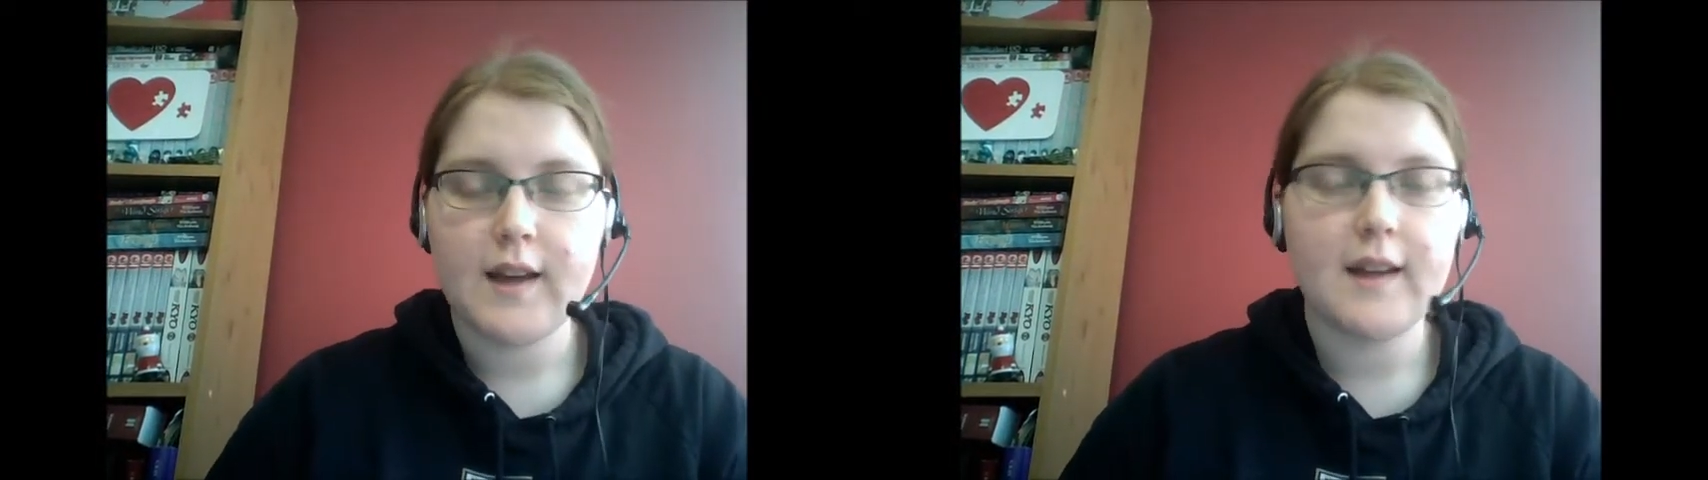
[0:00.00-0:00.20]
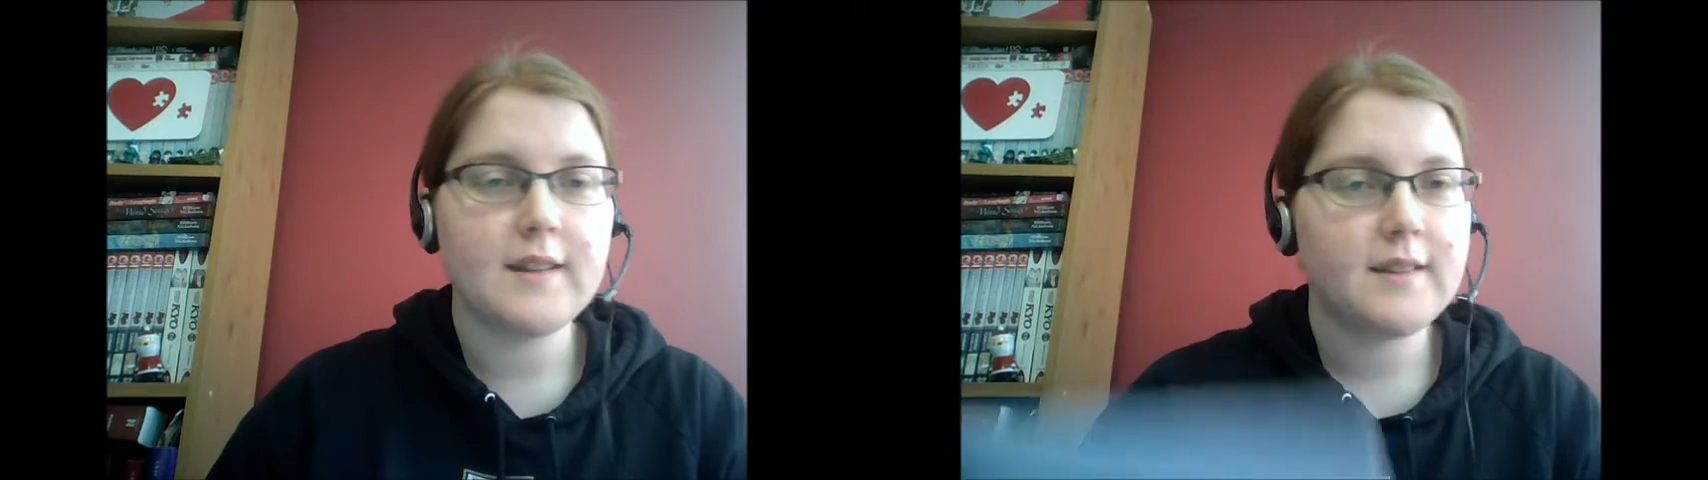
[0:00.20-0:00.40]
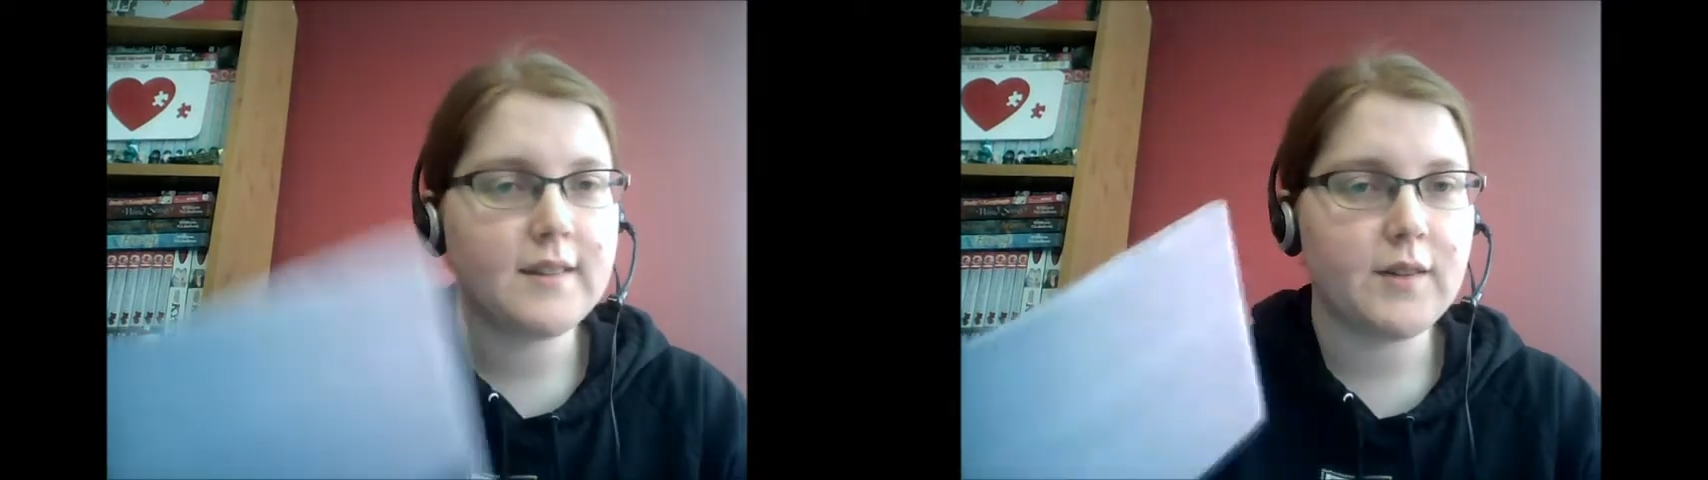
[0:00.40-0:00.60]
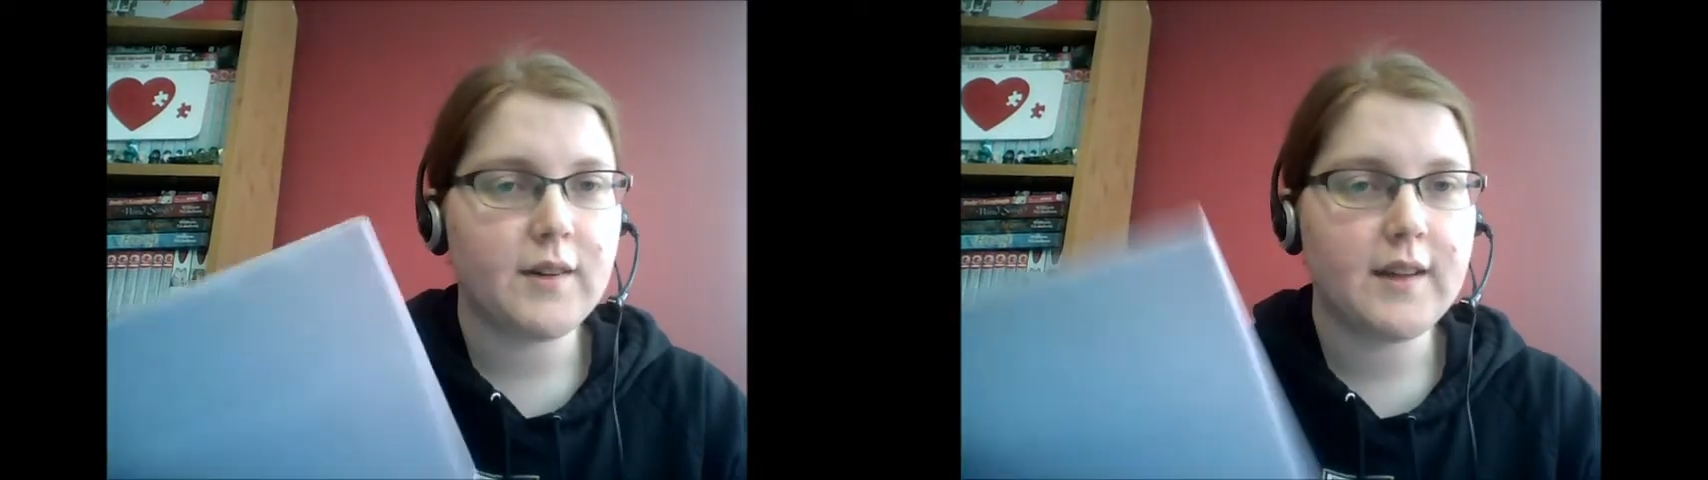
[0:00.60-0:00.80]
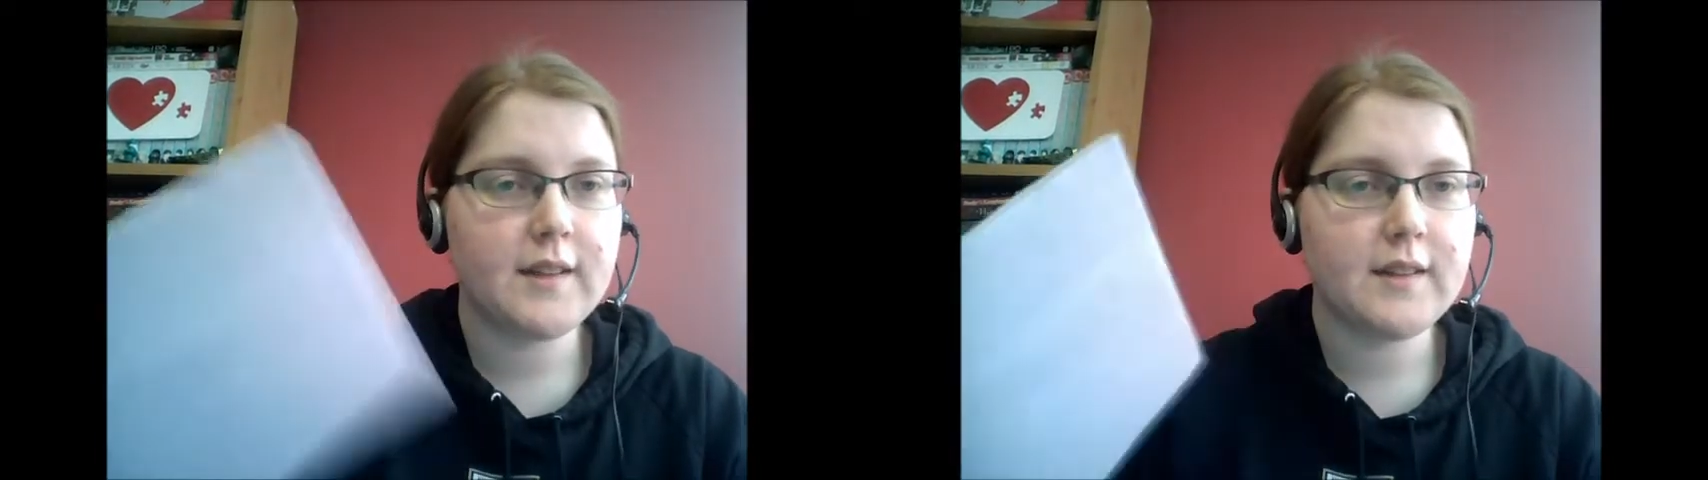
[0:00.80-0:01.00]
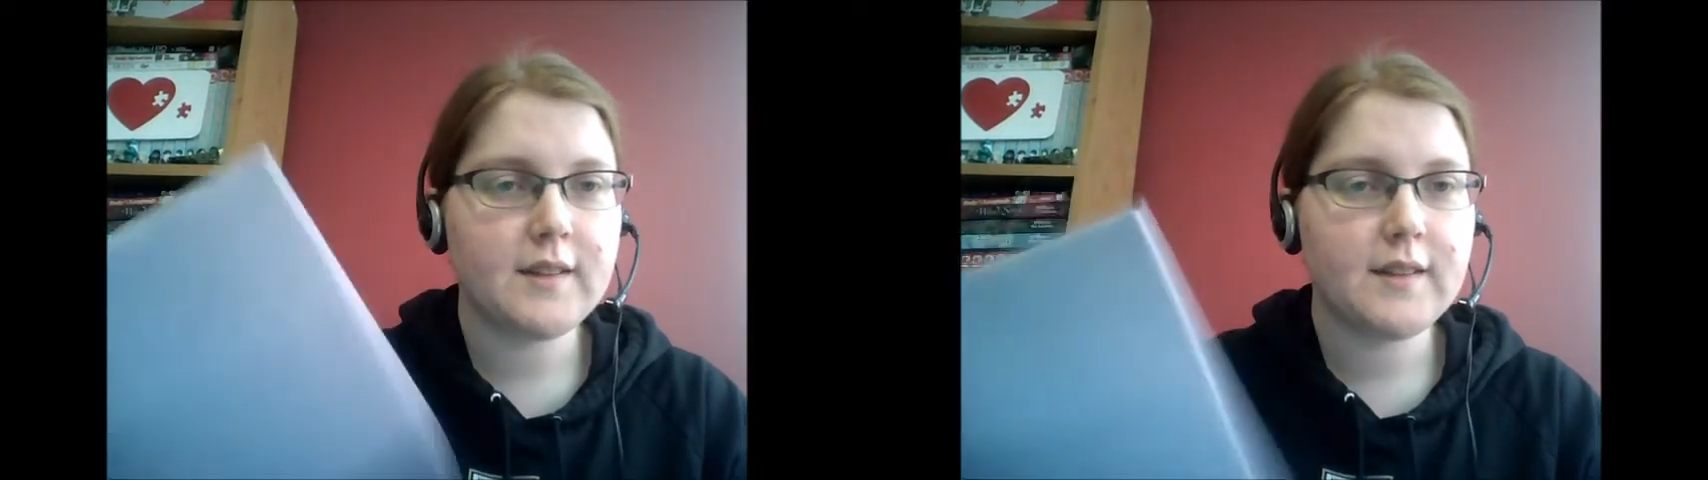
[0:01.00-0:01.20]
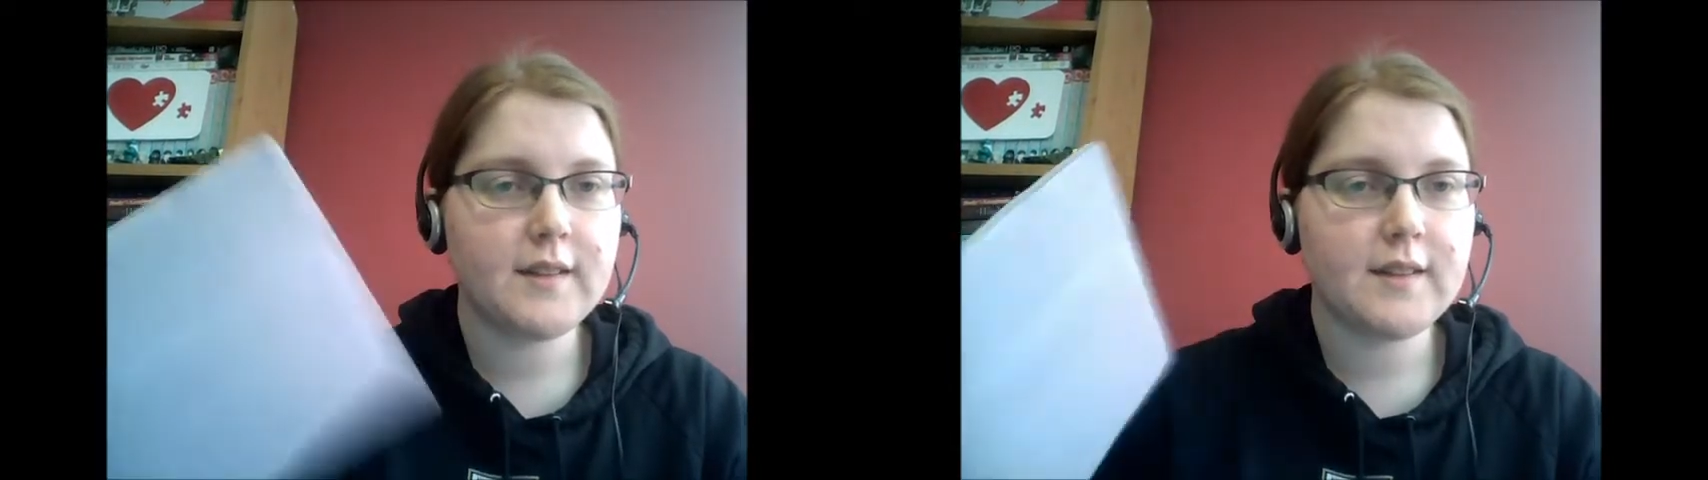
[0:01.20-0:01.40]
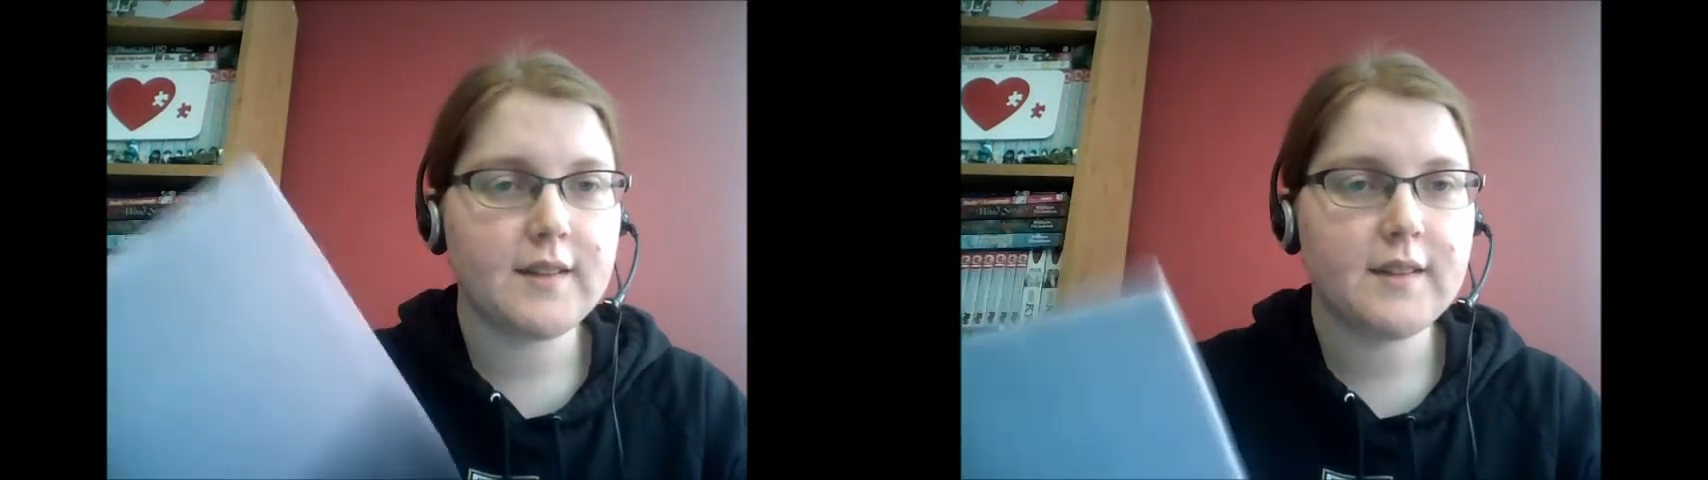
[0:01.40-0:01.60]
and this is quite
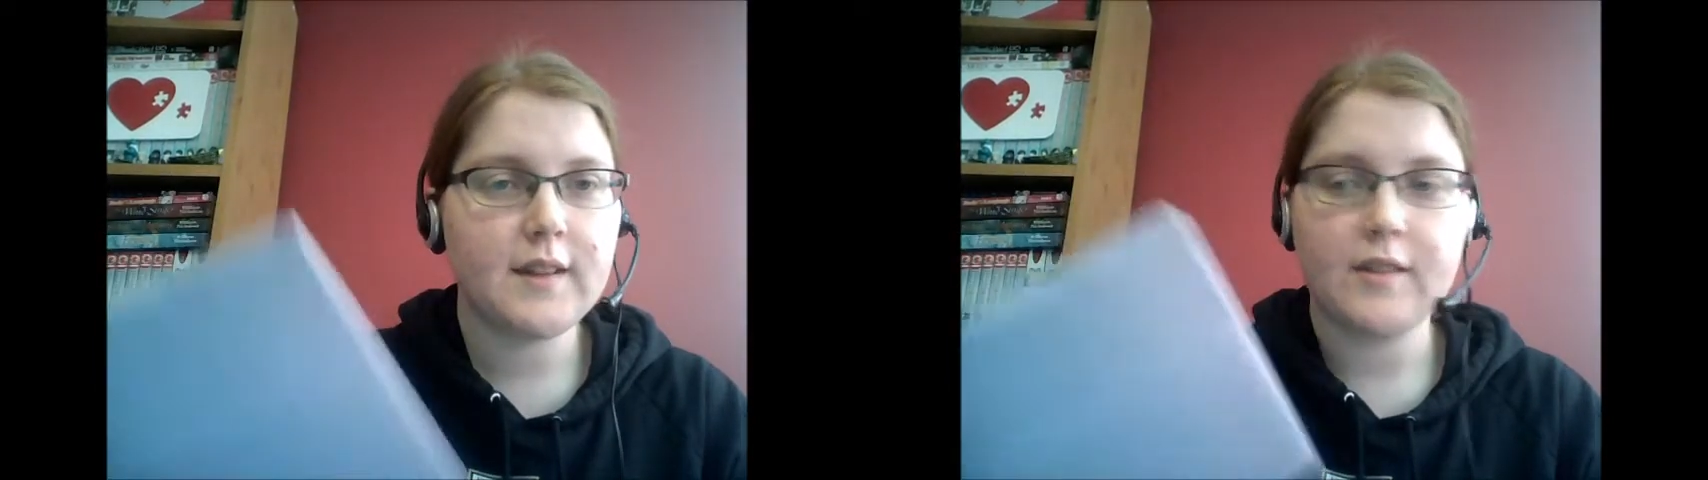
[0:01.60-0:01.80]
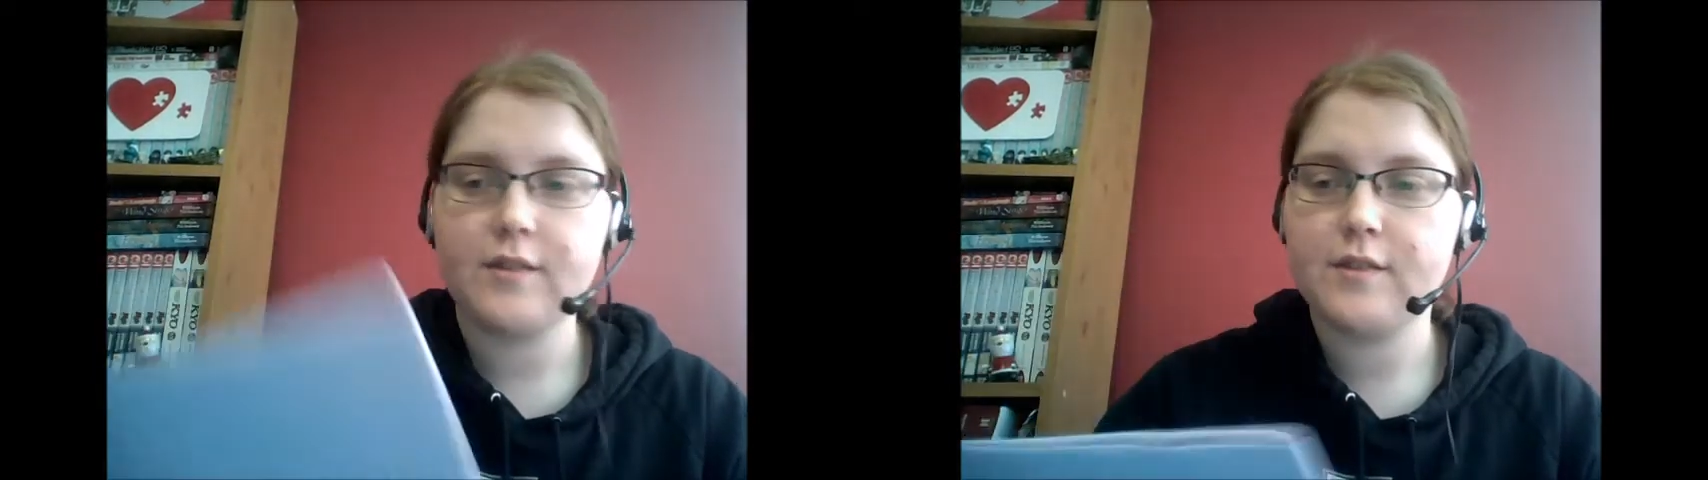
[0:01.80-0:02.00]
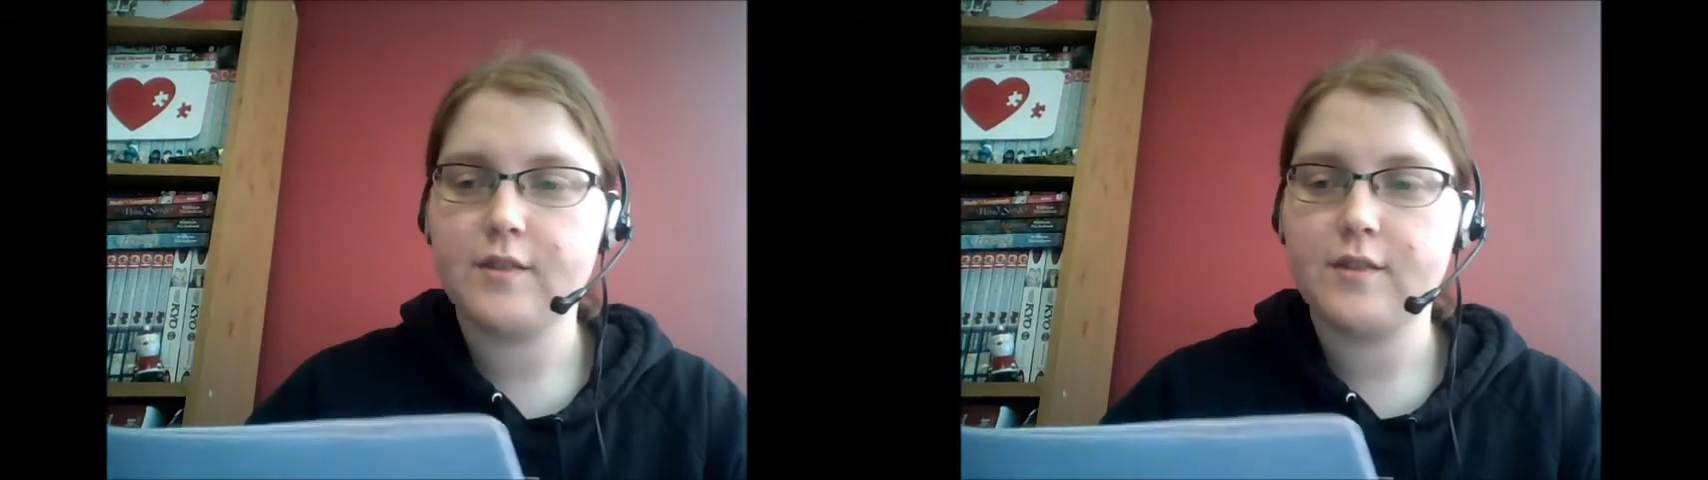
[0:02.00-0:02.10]
stiff,